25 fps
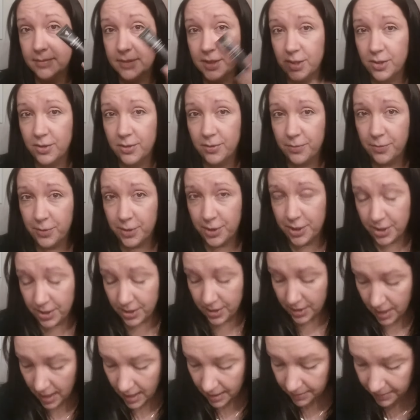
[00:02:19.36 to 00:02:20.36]
So for
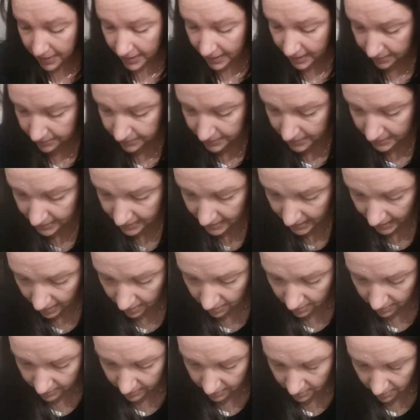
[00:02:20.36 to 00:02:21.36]
your eye makeup to
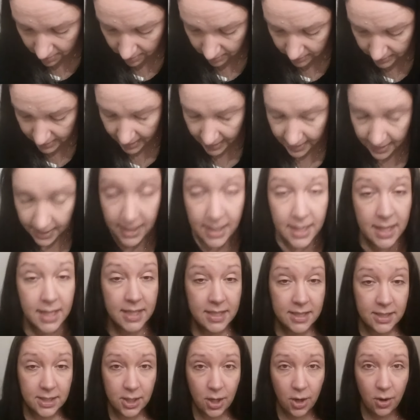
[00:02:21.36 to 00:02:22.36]
stay on all day.
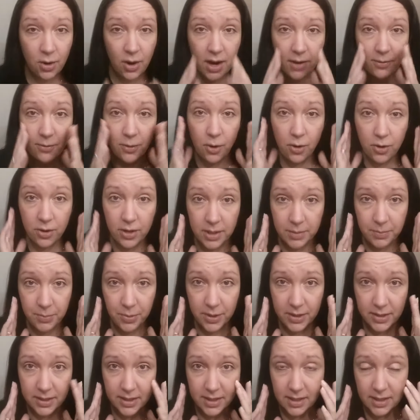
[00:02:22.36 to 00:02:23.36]
So I've already
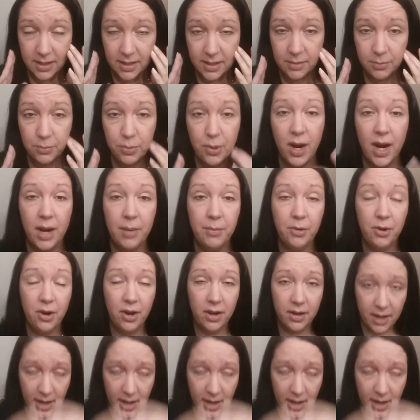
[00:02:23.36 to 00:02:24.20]
put the primer